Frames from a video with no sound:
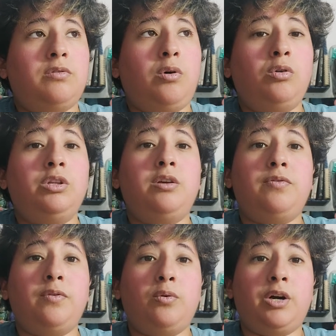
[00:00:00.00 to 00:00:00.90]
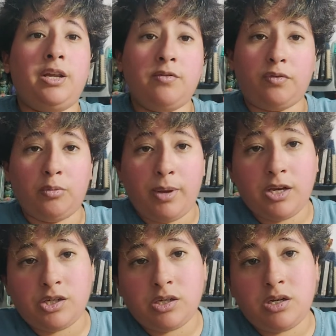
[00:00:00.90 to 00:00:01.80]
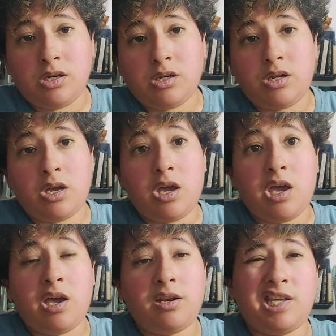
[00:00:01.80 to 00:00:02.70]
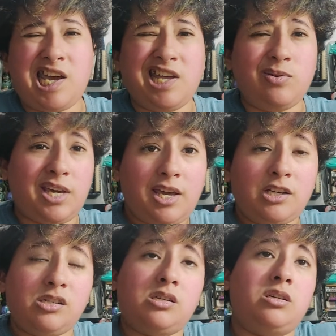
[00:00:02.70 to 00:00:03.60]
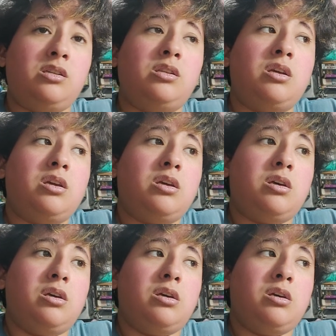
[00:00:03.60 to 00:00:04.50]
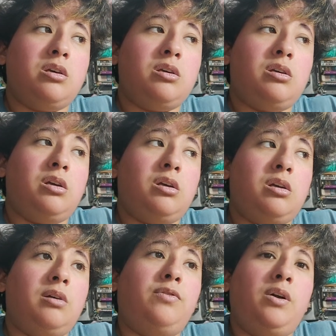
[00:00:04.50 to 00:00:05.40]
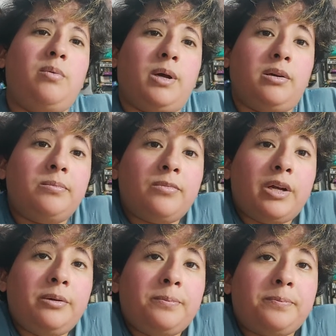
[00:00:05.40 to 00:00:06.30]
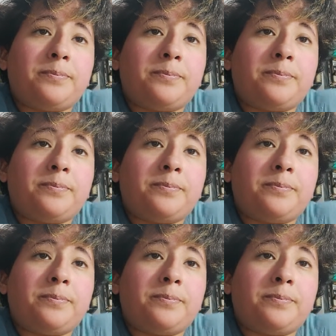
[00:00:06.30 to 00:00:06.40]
only for information and education for everyone, right?